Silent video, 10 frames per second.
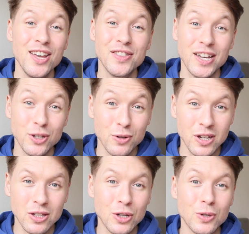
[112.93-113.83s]
that you
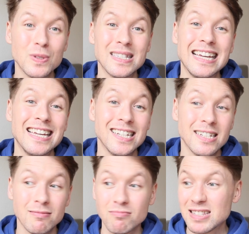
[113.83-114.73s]
can use
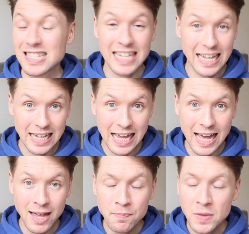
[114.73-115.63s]
in
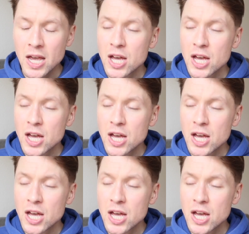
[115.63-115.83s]
skincare.